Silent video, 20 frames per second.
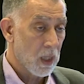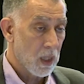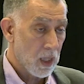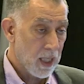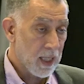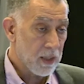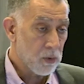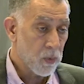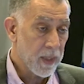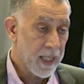
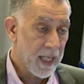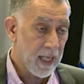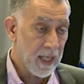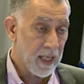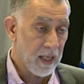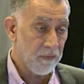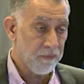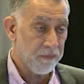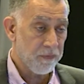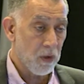And we
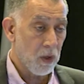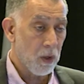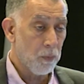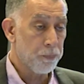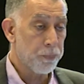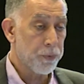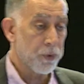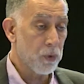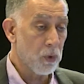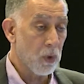have a
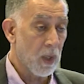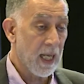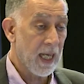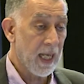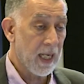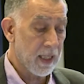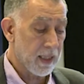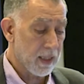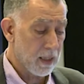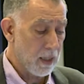pure
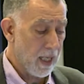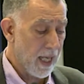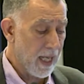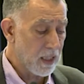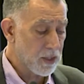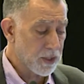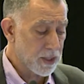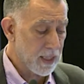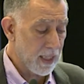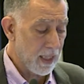
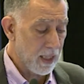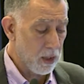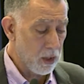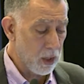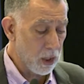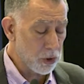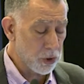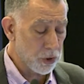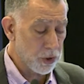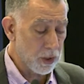healthcare
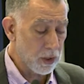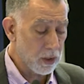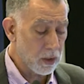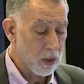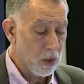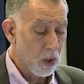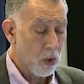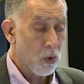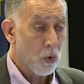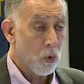logic,
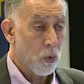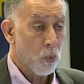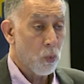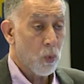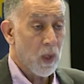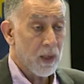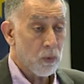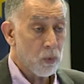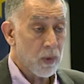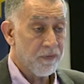
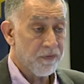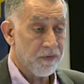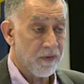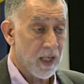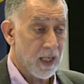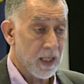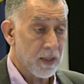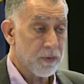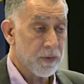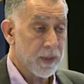where we
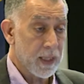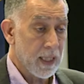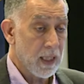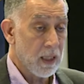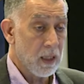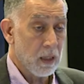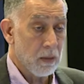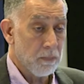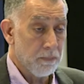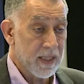find
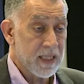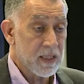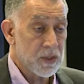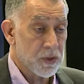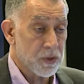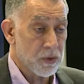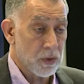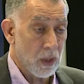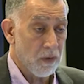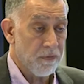the
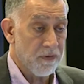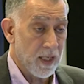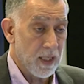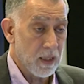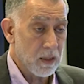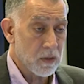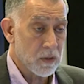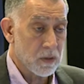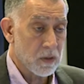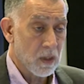Ministry of
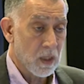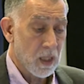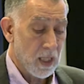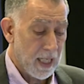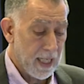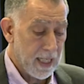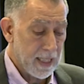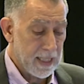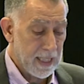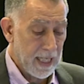Health
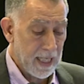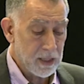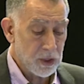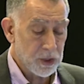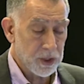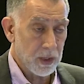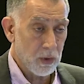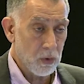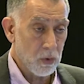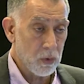and
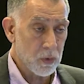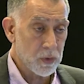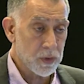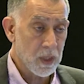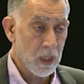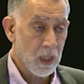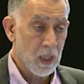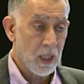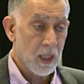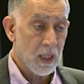NGOs
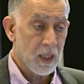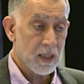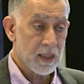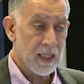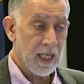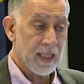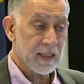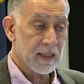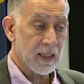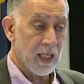
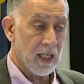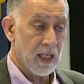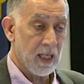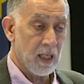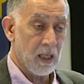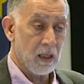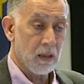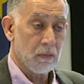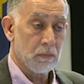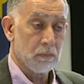that are